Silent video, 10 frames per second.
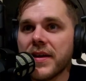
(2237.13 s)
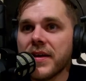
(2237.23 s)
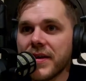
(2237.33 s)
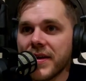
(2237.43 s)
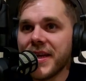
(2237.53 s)

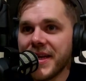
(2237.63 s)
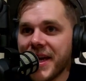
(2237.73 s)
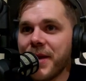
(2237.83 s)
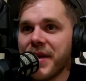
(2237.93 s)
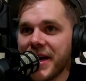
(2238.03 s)
And he came
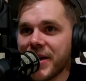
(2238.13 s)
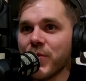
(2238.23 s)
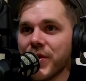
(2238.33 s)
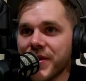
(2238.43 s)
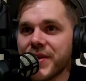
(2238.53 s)
back and
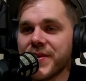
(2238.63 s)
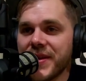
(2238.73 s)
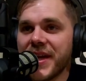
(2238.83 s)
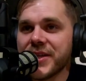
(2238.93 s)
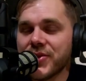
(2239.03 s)
won the
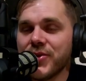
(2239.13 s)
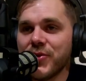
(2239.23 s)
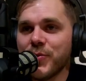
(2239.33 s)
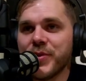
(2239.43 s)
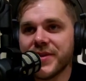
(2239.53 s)
next 2,
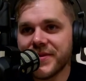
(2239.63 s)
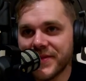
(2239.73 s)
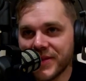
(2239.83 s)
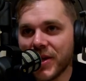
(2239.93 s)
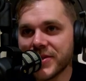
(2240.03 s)
but
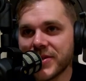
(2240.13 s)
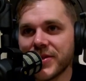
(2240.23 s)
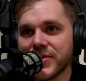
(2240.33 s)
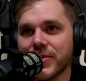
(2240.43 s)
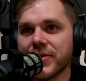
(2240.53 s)
lost on the
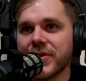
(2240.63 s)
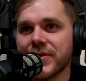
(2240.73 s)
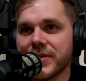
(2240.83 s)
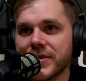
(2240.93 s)
scorecards.